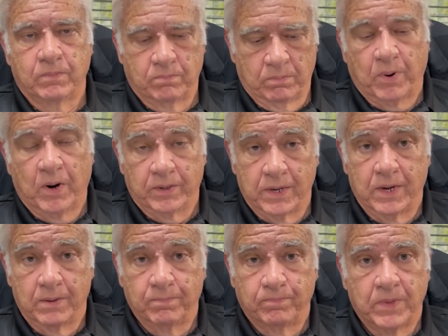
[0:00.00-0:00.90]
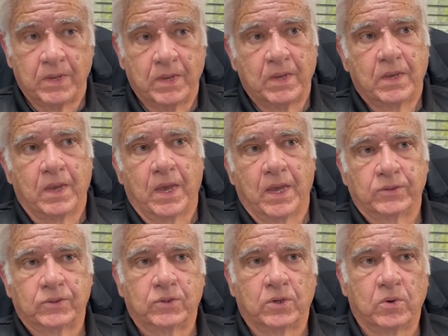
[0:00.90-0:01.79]
part-time,
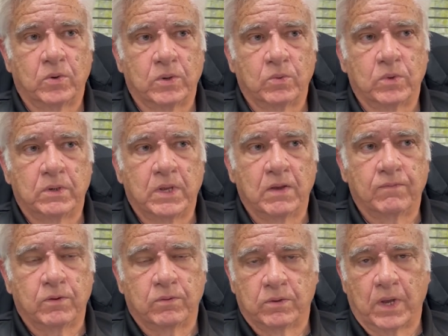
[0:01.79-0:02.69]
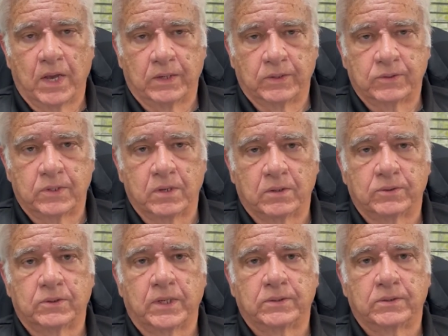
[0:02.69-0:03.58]
and so it would give you the kind of skill
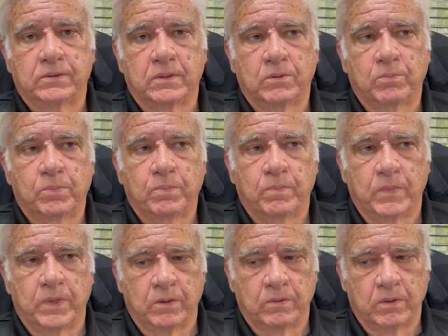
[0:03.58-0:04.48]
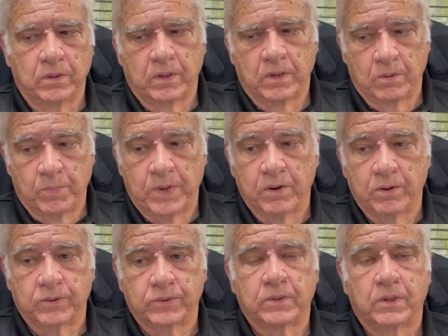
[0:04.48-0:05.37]
sets that it
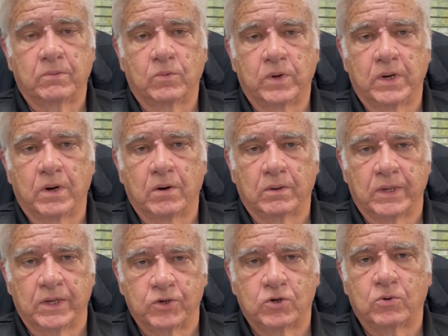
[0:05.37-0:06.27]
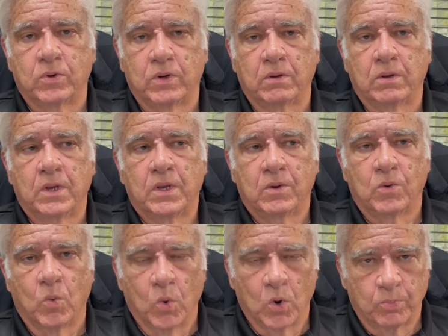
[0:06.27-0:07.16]
appears that we are issuing
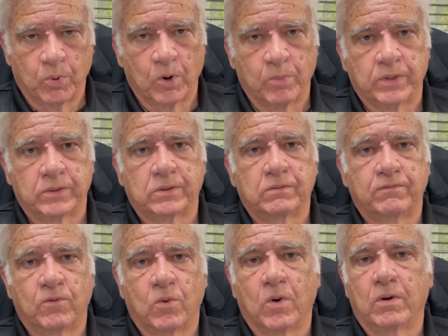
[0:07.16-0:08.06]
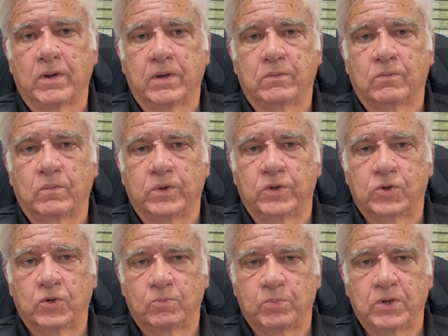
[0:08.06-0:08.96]
work permits for, and we
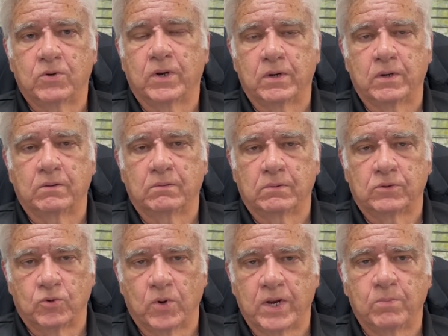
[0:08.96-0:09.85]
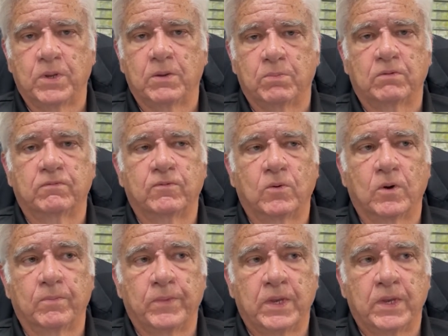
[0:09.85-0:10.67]
should be trying to train people for.